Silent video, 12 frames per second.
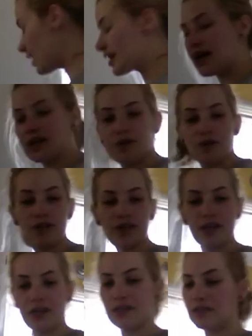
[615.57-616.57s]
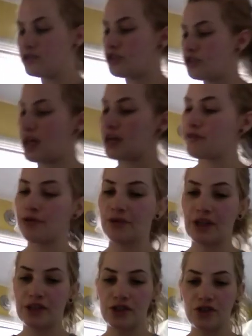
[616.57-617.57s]
got, you can get jackfruit
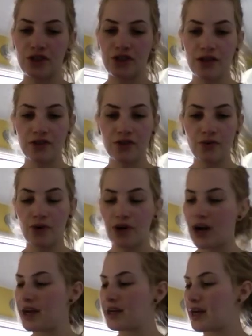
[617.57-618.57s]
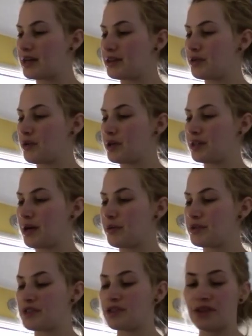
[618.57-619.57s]
that's chunked, or I got the one that
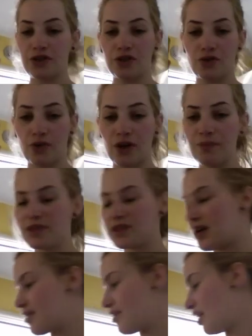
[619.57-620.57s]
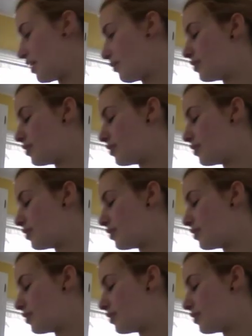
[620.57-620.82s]
was the strips. I thought it would